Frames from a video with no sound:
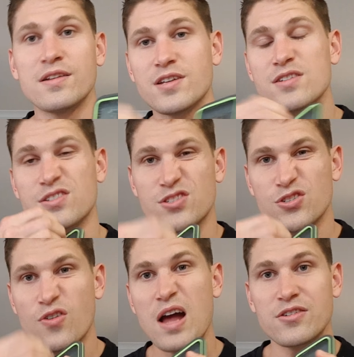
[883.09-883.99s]
It doesn't
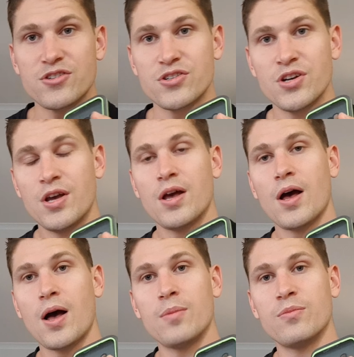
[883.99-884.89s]
scratch.
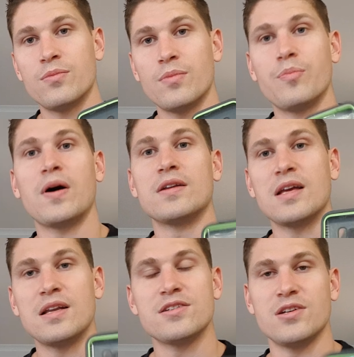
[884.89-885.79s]
but
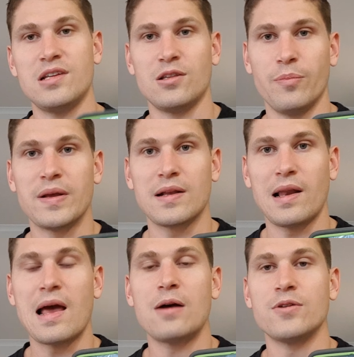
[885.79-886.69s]
it is a little bit
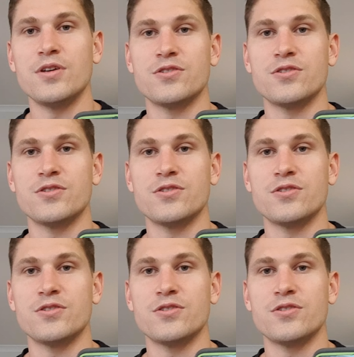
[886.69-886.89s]
cloudy,